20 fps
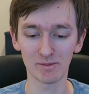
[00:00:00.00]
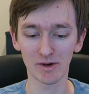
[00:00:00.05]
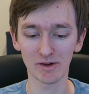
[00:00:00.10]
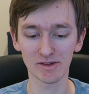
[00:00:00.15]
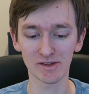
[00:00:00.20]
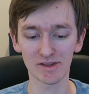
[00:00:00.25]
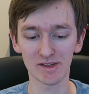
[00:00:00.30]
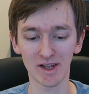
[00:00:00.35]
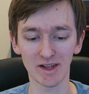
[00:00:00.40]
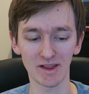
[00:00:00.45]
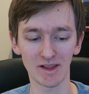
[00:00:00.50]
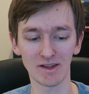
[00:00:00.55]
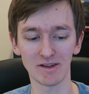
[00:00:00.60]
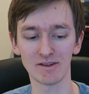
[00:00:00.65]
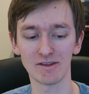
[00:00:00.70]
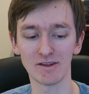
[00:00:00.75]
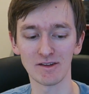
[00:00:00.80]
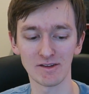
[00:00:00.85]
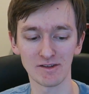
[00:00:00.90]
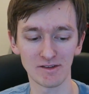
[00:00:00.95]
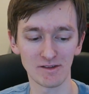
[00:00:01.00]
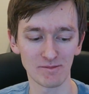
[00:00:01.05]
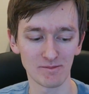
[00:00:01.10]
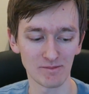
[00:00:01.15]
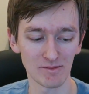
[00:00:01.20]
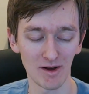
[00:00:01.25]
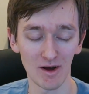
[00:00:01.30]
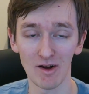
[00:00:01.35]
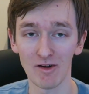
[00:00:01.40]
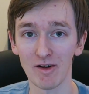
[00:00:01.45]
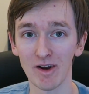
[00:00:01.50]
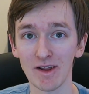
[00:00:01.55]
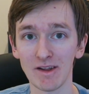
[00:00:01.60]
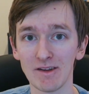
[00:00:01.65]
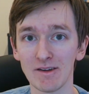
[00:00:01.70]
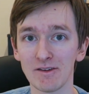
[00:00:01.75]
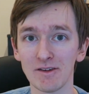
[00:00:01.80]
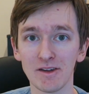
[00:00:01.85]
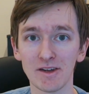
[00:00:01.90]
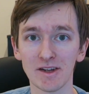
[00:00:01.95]
boxes like this is all right.
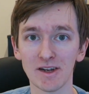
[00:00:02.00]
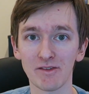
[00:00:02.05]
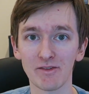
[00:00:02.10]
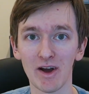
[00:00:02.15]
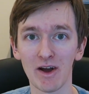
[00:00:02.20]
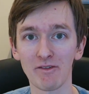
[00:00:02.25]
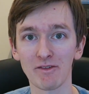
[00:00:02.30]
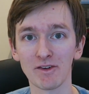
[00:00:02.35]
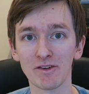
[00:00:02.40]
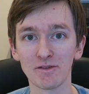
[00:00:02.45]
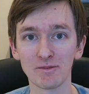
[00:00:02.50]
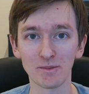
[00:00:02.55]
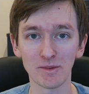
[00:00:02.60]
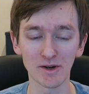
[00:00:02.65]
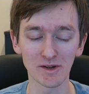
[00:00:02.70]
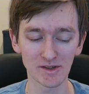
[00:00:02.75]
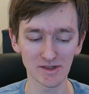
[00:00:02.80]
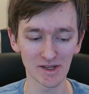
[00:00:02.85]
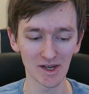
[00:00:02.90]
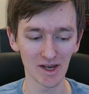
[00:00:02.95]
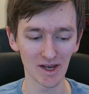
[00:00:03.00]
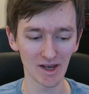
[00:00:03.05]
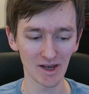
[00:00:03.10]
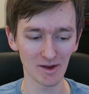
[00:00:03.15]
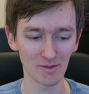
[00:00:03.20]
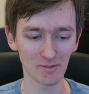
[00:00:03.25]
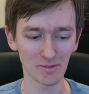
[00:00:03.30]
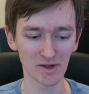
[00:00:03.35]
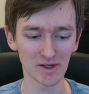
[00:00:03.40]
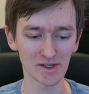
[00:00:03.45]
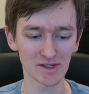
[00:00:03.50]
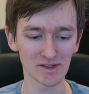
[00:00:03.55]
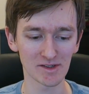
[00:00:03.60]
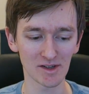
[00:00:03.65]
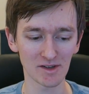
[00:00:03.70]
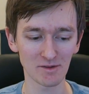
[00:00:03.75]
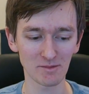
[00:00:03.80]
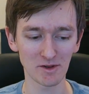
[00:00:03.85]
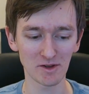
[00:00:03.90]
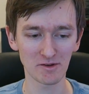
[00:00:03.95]
You can never have enough mugs. But
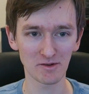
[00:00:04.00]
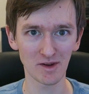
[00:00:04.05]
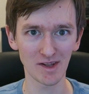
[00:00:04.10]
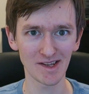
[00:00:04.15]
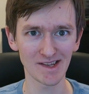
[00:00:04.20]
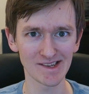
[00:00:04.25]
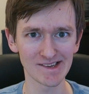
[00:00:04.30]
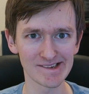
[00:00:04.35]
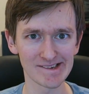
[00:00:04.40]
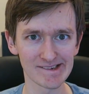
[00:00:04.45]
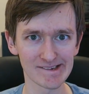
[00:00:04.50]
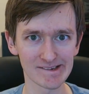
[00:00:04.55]
Sesame Street,